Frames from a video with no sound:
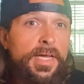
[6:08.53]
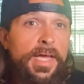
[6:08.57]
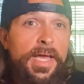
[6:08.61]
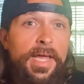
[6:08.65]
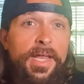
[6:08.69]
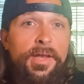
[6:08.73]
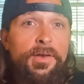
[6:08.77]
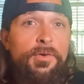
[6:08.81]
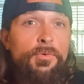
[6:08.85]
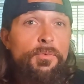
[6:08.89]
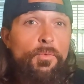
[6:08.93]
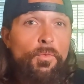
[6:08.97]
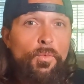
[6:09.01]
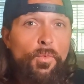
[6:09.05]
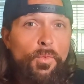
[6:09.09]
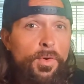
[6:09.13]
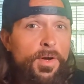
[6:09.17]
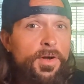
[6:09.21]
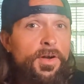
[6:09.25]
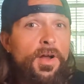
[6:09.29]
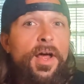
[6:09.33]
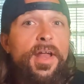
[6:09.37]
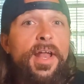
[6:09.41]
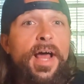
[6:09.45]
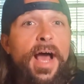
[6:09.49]
and
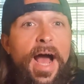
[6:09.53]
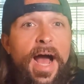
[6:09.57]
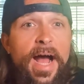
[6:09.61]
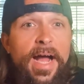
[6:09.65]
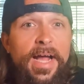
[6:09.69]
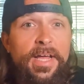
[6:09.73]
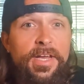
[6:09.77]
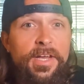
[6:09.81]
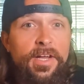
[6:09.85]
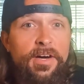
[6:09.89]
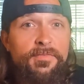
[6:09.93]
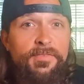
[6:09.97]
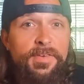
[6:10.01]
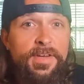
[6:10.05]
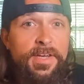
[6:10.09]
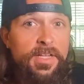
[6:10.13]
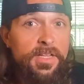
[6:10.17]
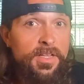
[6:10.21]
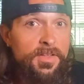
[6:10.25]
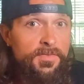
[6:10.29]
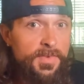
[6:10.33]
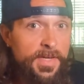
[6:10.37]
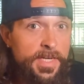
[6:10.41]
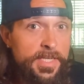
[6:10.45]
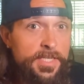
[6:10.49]
we're not high enough in
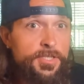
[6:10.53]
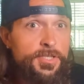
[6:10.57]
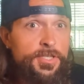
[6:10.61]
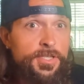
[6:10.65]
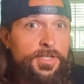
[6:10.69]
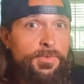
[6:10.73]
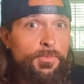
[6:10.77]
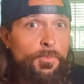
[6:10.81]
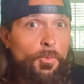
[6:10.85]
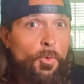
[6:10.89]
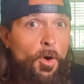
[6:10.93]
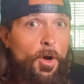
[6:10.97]
elevation